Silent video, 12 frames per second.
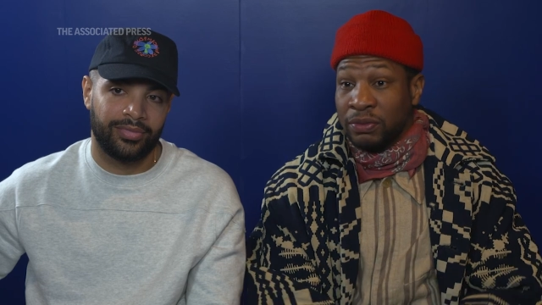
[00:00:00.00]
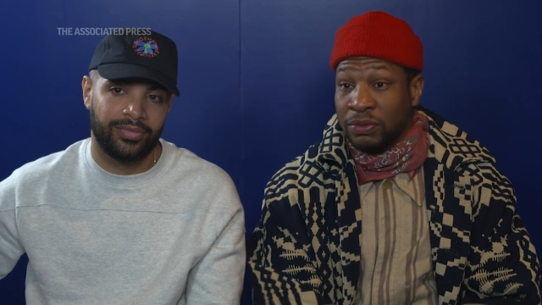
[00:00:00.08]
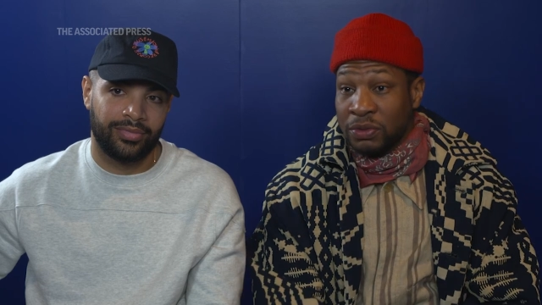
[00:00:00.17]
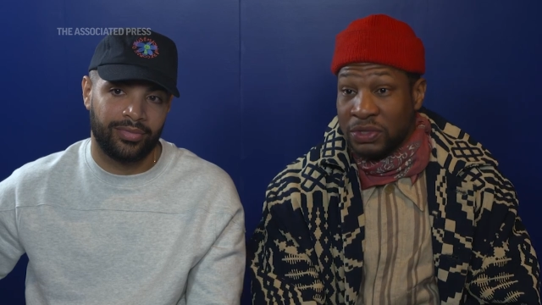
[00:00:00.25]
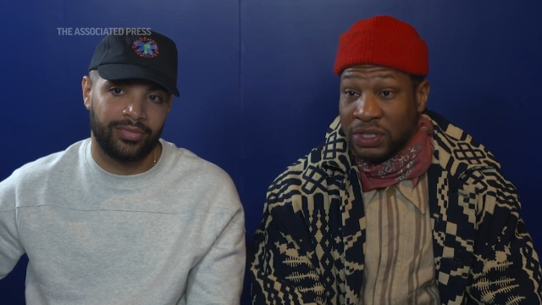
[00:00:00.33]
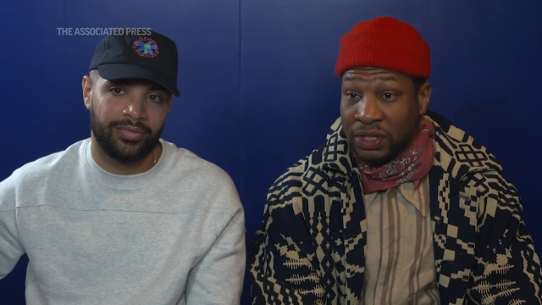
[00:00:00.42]

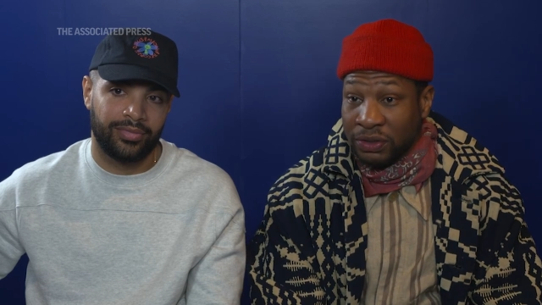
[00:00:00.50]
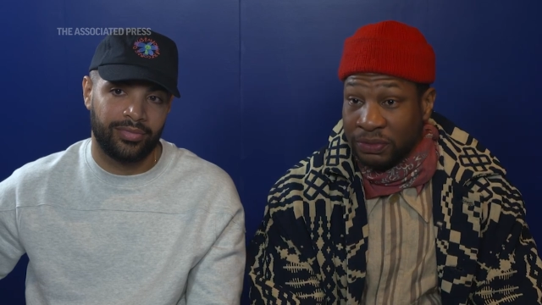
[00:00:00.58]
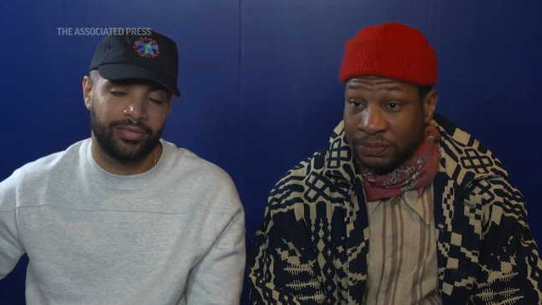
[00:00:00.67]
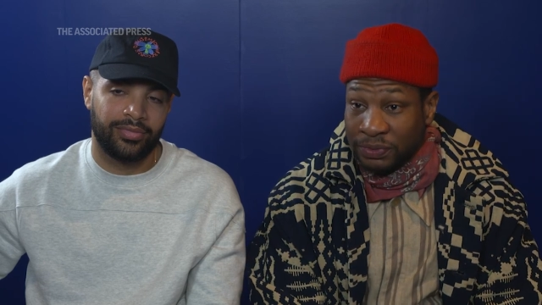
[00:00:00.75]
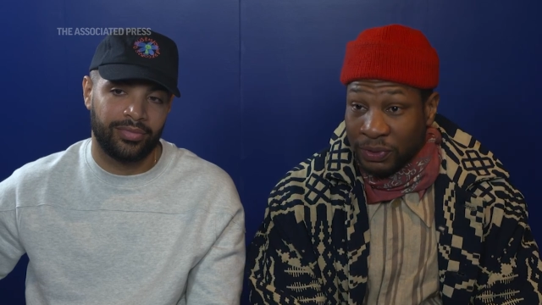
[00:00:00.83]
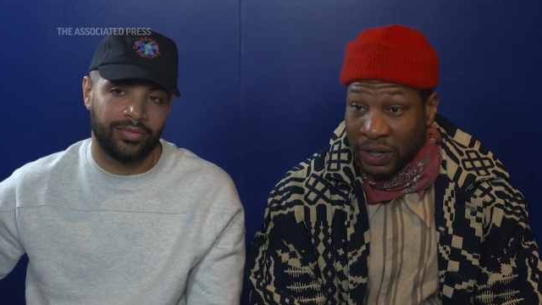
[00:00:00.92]
Speaker 1: through steel,
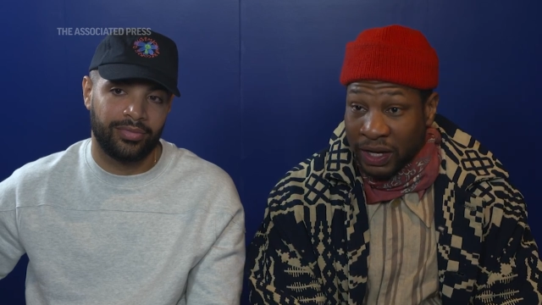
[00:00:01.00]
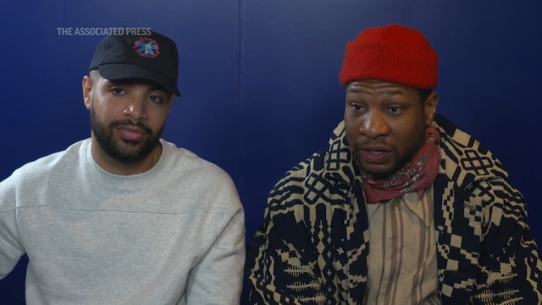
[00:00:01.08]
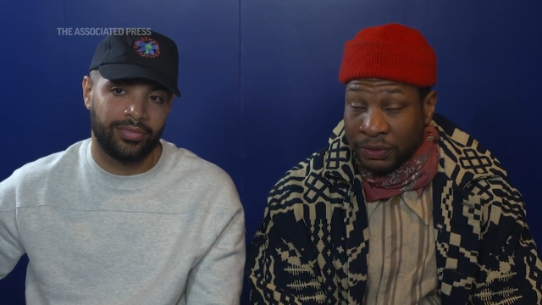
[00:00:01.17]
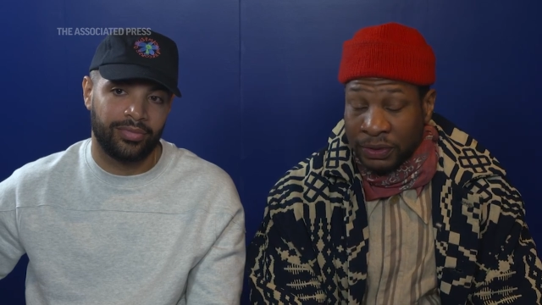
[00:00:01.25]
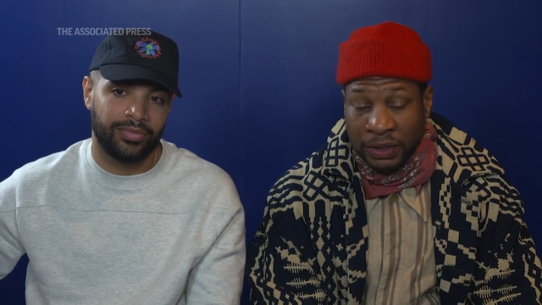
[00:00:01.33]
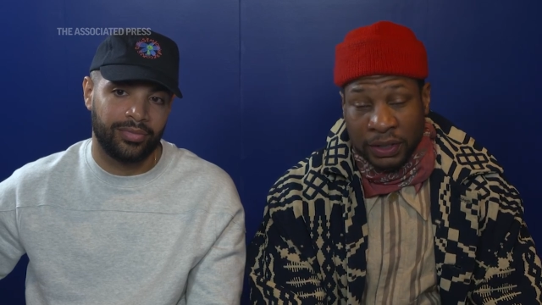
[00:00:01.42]
through
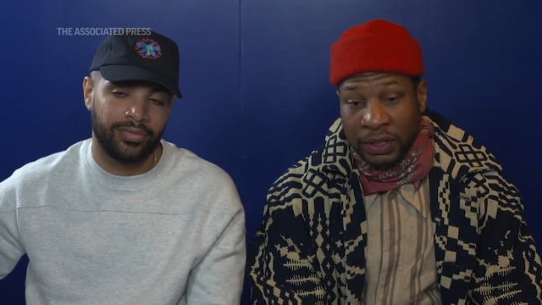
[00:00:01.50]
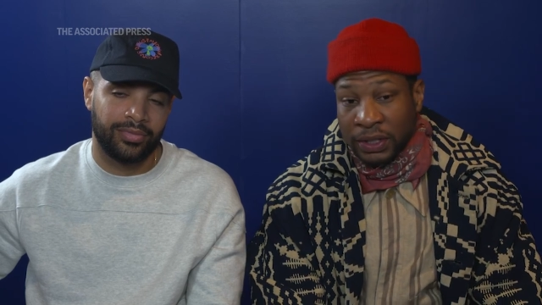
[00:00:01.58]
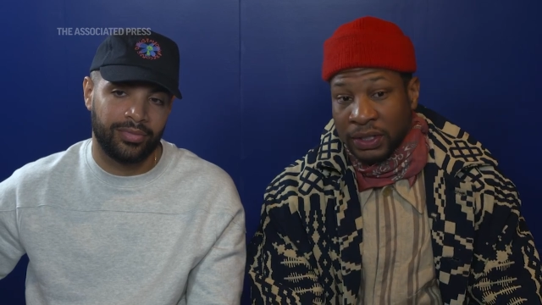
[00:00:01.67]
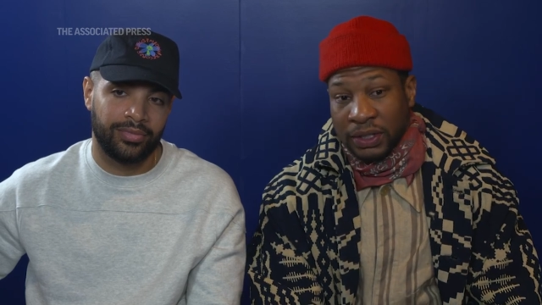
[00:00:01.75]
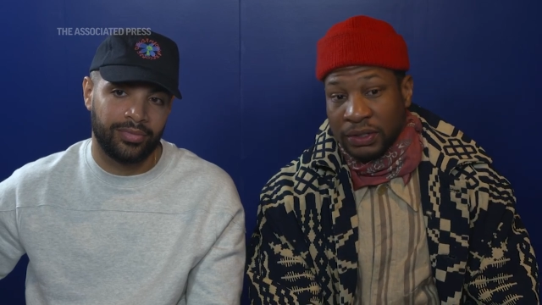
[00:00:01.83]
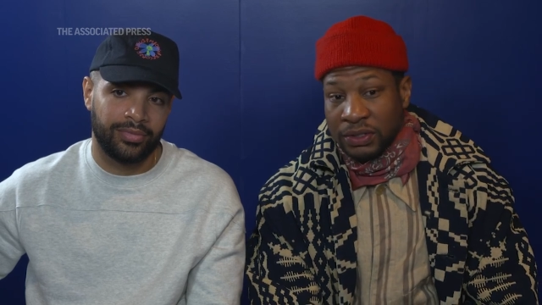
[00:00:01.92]
iron,
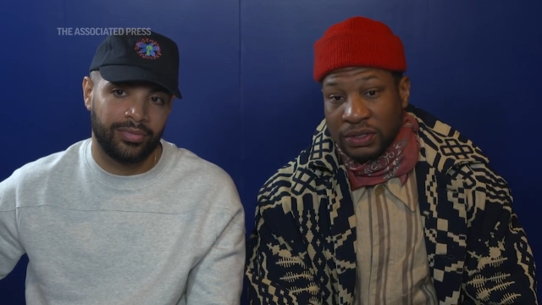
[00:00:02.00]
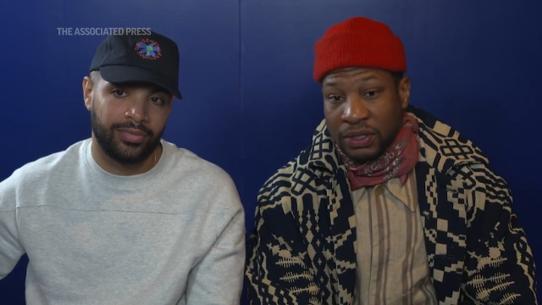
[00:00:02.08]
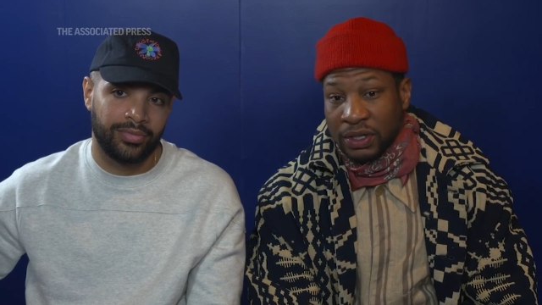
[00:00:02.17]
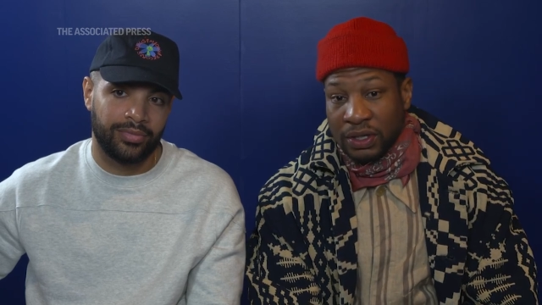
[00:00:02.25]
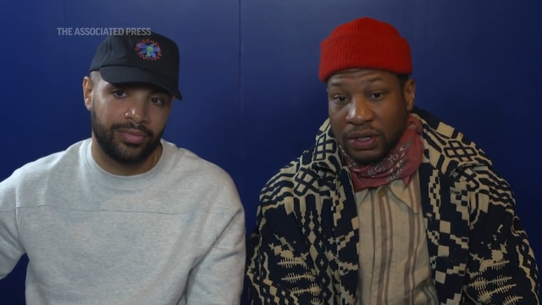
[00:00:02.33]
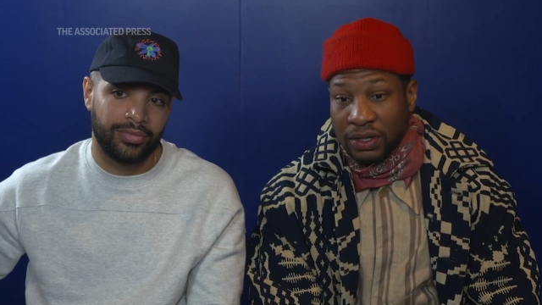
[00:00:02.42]
is
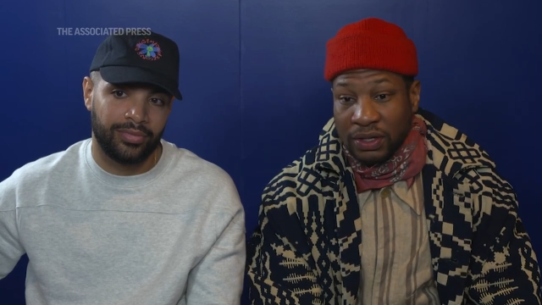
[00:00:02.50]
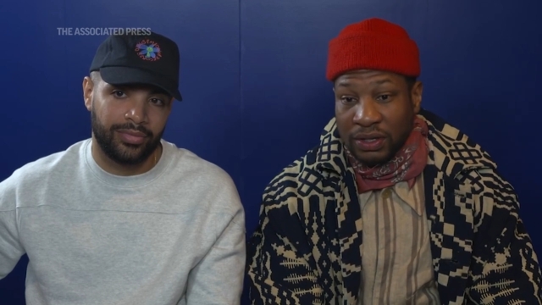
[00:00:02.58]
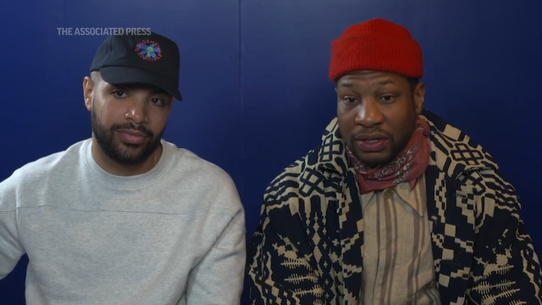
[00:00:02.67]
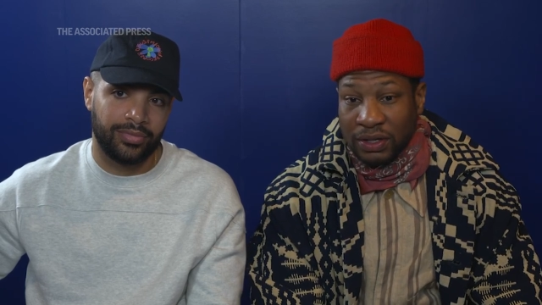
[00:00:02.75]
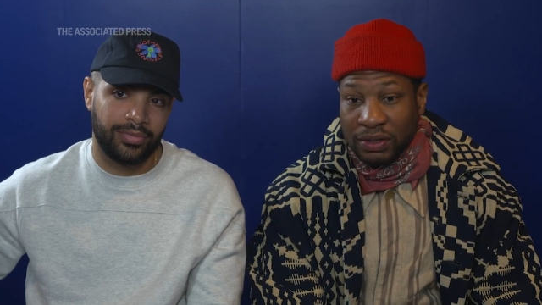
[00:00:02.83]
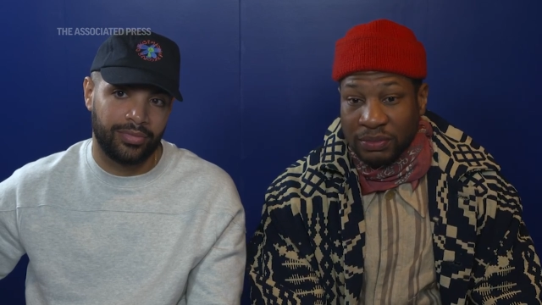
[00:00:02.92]
uh,
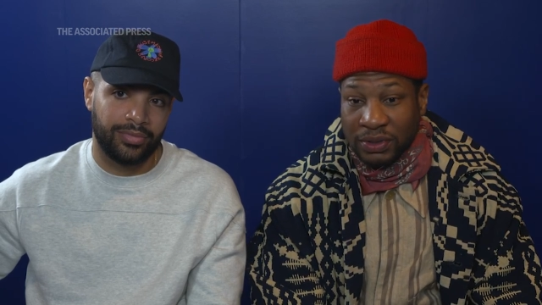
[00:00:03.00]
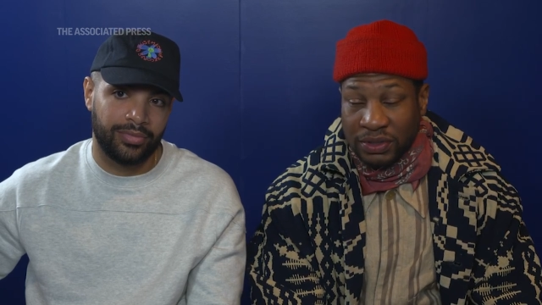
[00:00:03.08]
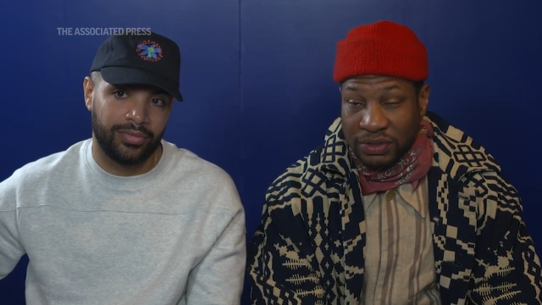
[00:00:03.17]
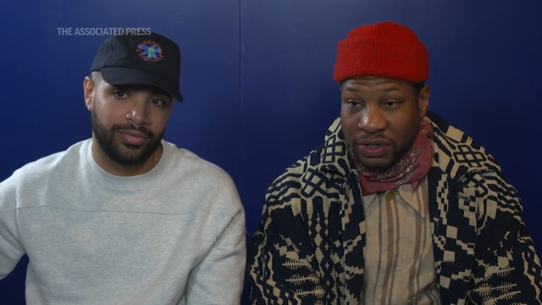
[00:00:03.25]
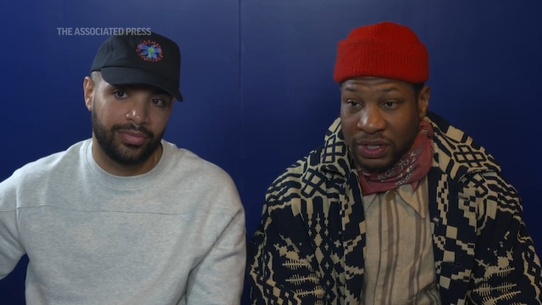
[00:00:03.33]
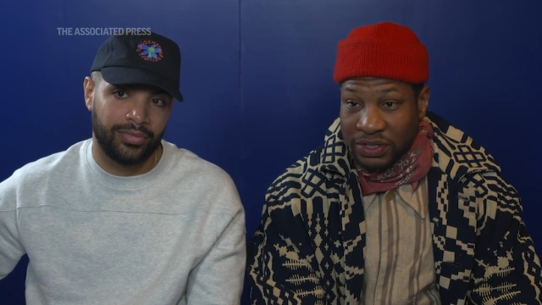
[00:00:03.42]

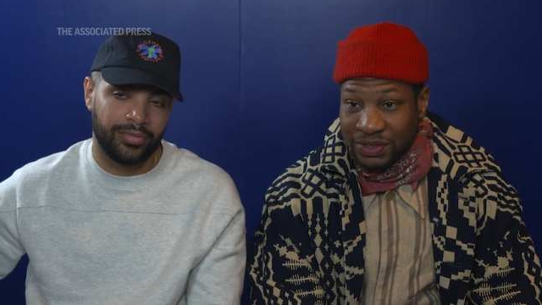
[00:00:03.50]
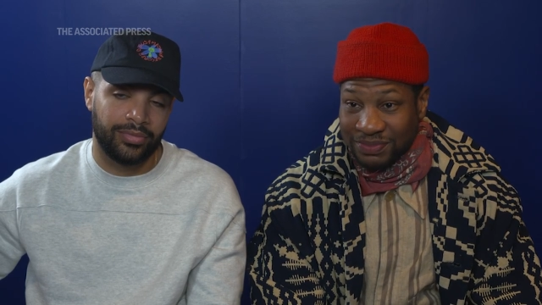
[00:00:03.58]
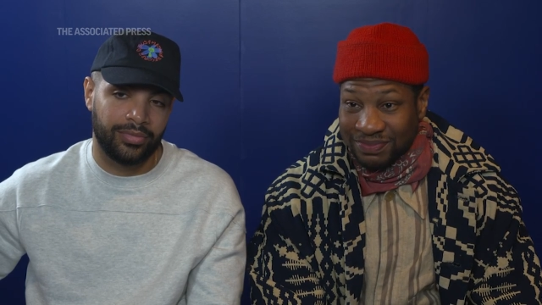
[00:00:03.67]
it's crazy.